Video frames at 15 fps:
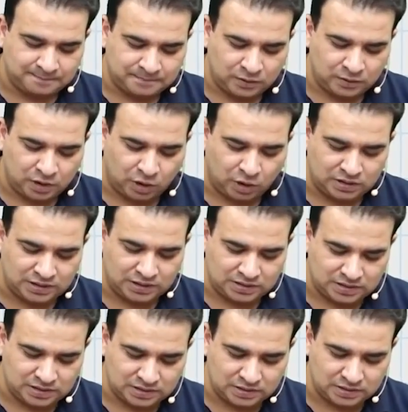Look at all these.
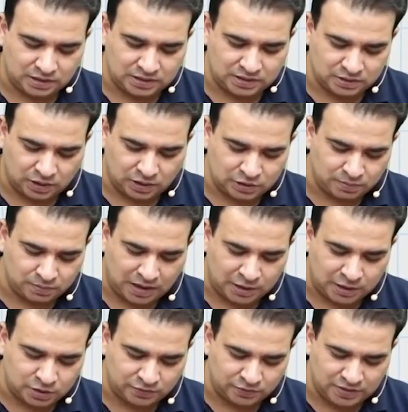This is also
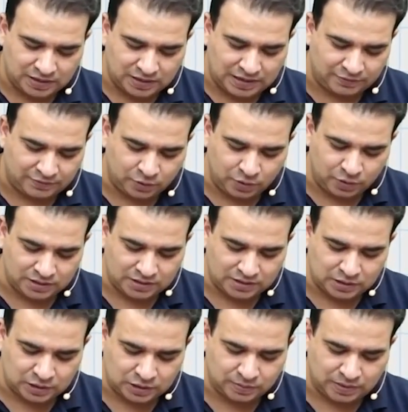branch of the left colic. This is
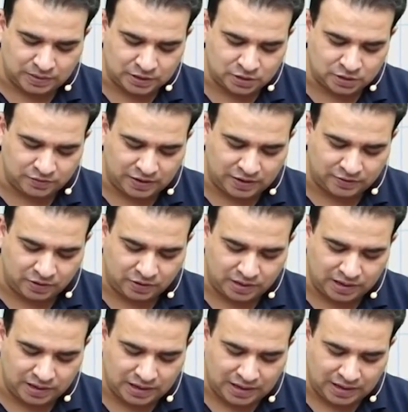also branch of left colic.